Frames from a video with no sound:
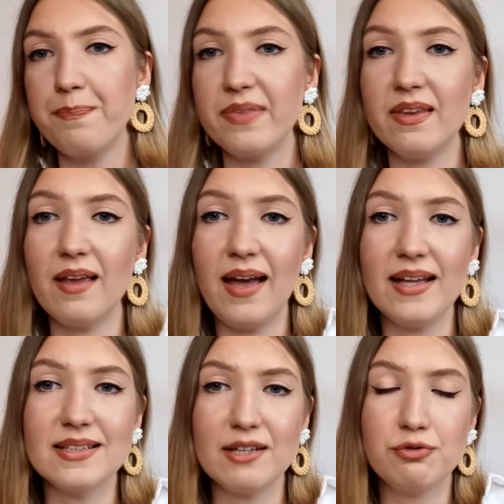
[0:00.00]

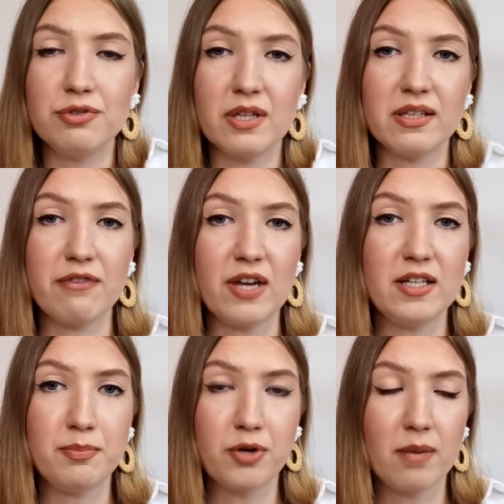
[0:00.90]
and I do not have
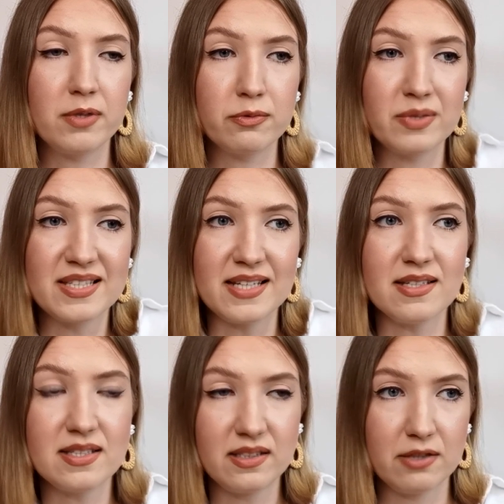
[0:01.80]
any problem with
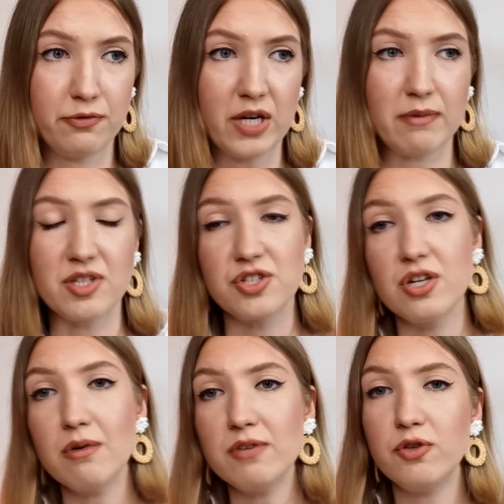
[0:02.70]
sensing the fragrance.
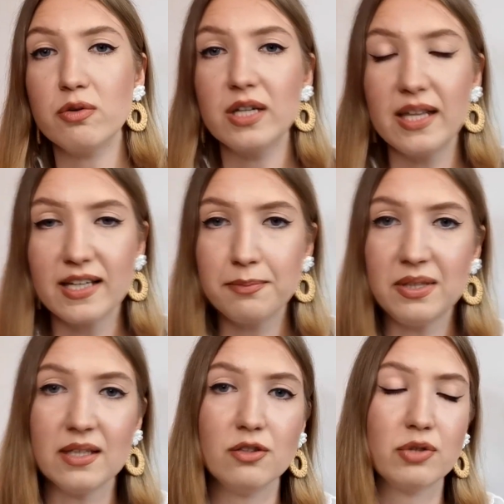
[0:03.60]
So if you are like
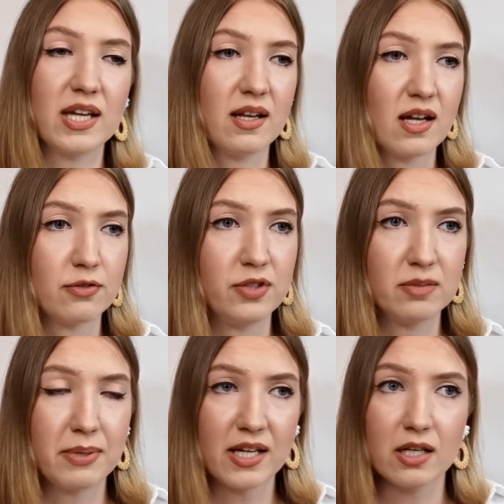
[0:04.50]
me and you cannot
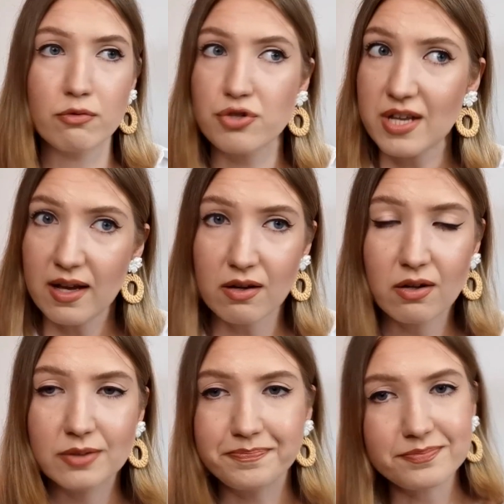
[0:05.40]
feel Baccarat Rouge at
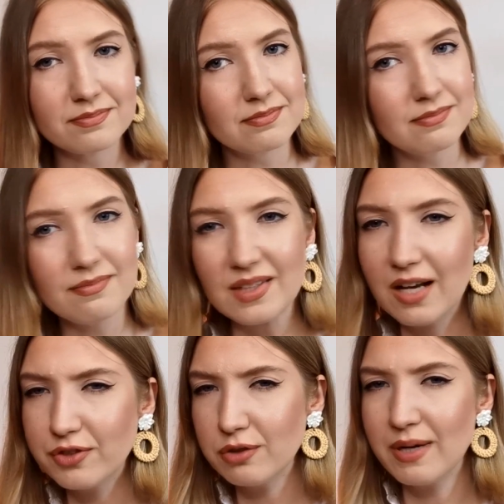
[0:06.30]
all
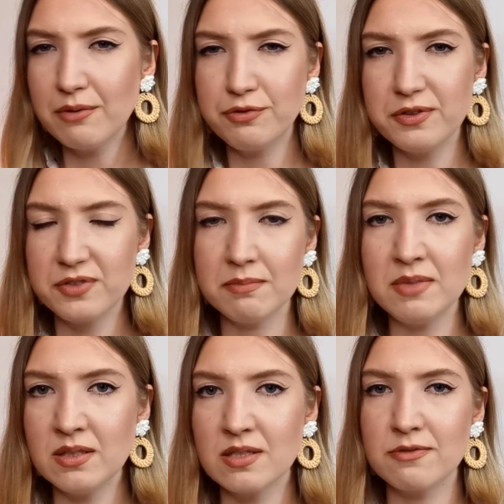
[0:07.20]
after around 15
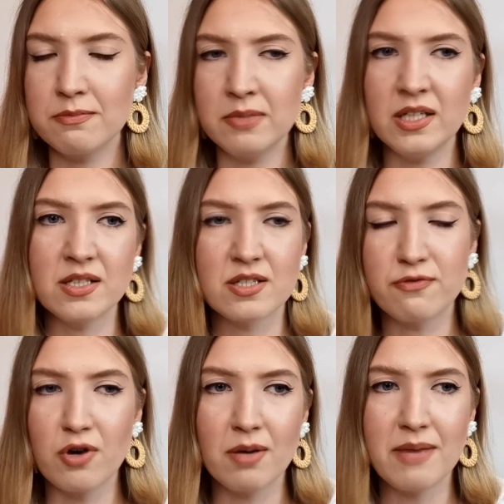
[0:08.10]
minutes
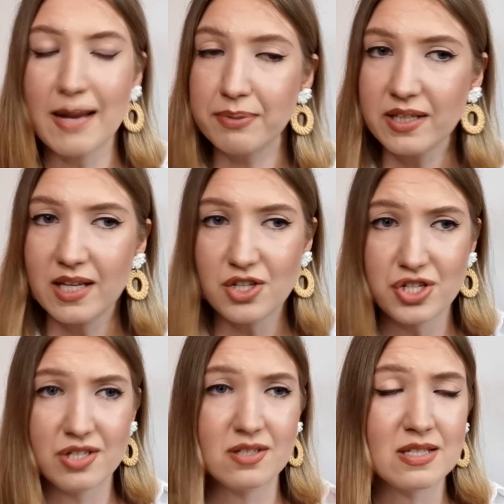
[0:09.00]
from
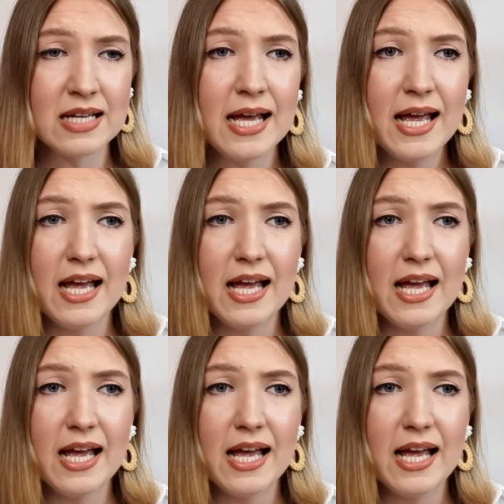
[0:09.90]
applications,